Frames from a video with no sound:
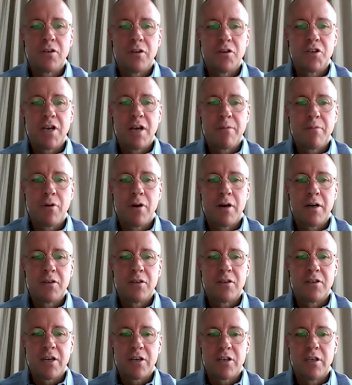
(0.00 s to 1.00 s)
So the share
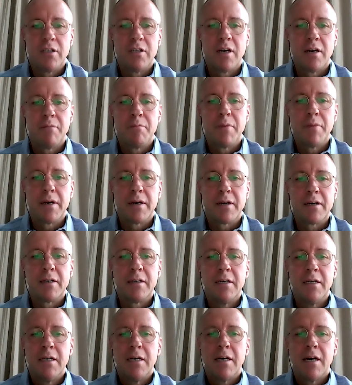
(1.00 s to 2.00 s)
price has actually done better
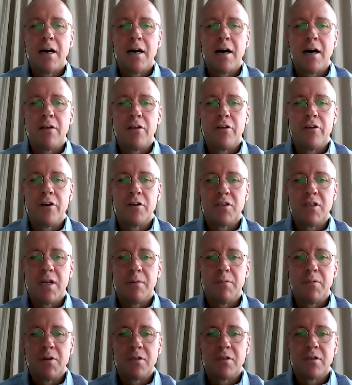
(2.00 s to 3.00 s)
than those
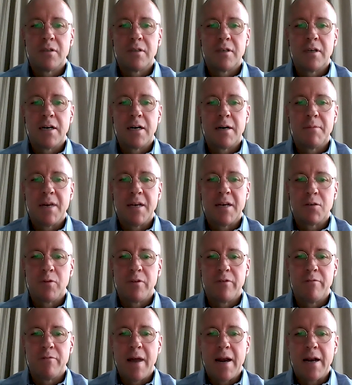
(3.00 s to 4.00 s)
numbers as
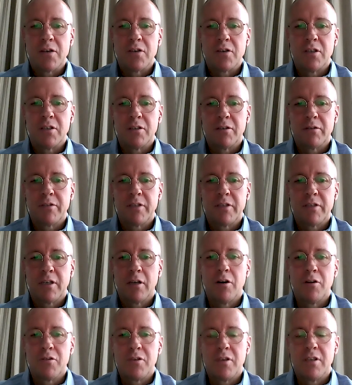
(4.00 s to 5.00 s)
we've managed to
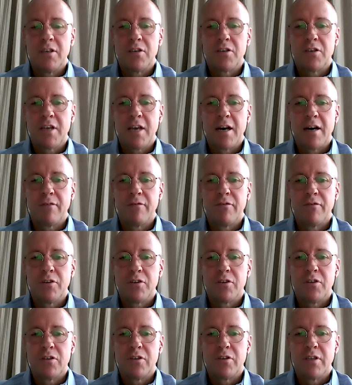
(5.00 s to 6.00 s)
close the discount
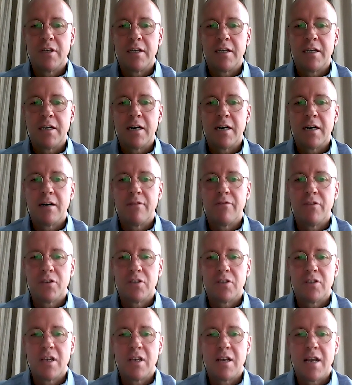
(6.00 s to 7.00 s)
versus the
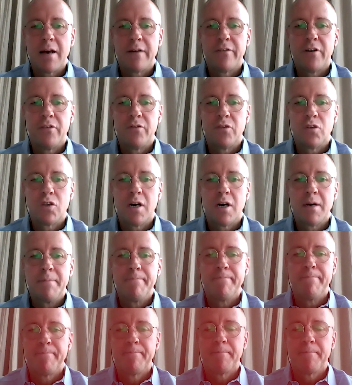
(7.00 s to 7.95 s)
NAV over time.